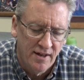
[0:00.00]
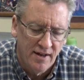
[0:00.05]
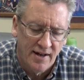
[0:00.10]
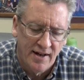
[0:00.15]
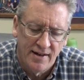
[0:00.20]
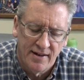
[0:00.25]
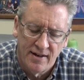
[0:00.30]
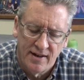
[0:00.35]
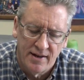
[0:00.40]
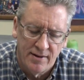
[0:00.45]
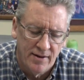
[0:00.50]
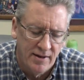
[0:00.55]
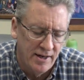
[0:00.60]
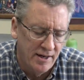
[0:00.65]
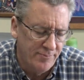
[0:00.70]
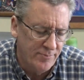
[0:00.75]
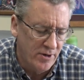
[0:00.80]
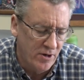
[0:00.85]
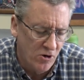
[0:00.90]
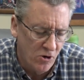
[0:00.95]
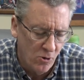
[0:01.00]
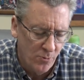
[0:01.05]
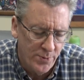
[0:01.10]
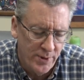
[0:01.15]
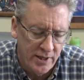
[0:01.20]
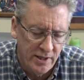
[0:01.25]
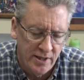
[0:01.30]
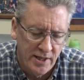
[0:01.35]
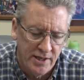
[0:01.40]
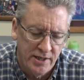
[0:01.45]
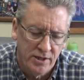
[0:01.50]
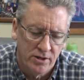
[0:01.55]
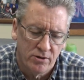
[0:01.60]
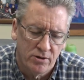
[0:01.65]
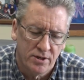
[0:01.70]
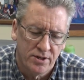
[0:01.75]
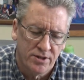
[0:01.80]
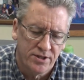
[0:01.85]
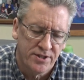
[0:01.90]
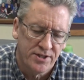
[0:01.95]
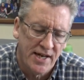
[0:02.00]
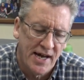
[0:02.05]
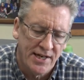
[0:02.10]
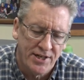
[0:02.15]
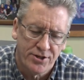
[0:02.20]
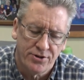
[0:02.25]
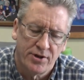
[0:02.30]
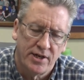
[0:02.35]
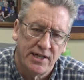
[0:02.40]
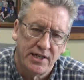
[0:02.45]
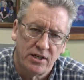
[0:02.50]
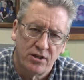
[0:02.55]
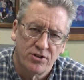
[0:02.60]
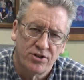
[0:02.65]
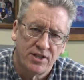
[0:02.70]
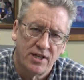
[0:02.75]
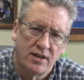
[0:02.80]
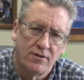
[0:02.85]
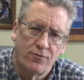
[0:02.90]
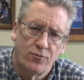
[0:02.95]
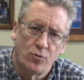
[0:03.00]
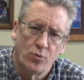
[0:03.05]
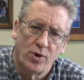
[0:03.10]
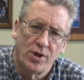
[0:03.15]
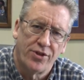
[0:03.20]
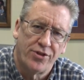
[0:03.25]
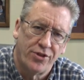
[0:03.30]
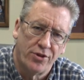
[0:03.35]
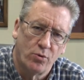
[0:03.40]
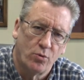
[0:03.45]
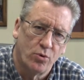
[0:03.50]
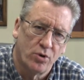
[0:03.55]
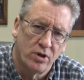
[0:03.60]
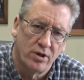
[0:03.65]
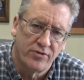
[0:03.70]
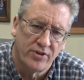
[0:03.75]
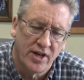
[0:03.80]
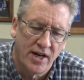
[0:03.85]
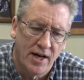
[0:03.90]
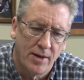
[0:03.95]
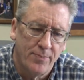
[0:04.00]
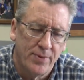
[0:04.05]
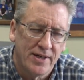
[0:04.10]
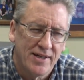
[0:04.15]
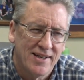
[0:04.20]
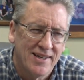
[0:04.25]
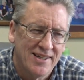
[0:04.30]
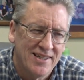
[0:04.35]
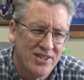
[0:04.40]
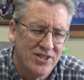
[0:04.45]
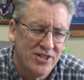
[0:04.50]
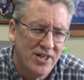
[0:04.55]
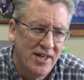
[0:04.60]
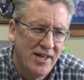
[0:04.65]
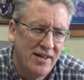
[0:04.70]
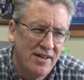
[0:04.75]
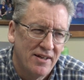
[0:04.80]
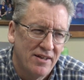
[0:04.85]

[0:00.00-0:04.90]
I'm hoping that you're saturating yourself with the Word of God, because